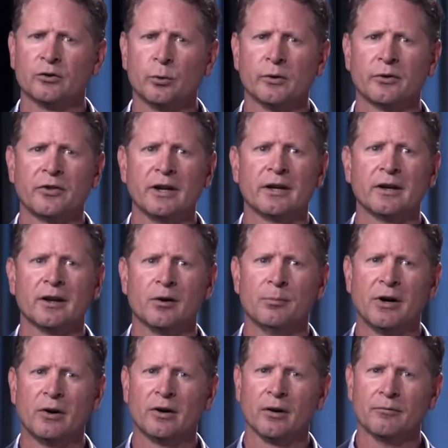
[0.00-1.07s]
we were thinking
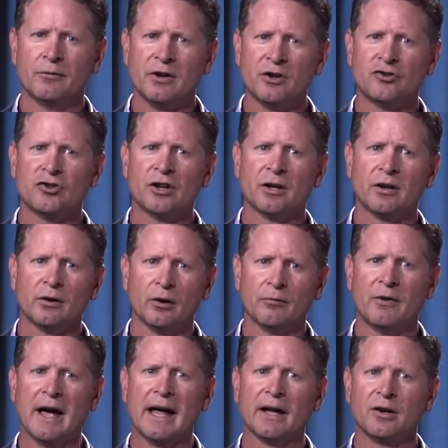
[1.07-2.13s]
about our vision and our
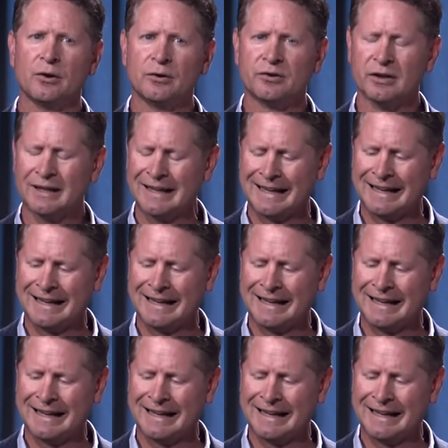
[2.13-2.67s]
values, and